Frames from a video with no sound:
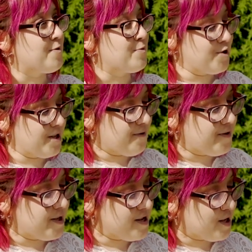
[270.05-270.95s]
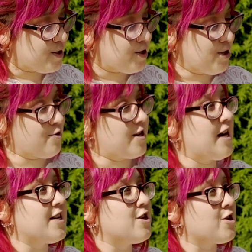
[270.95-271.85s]
From your selflessness to your
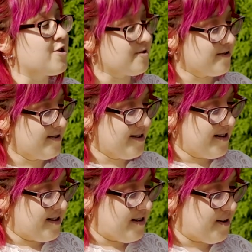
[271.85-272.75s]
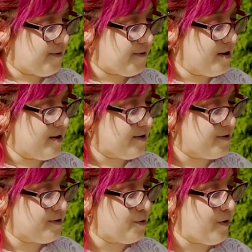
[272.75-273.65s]
kind heart,
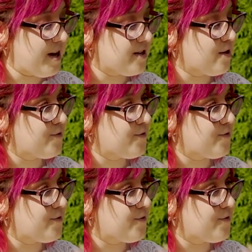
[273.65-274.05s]
the way that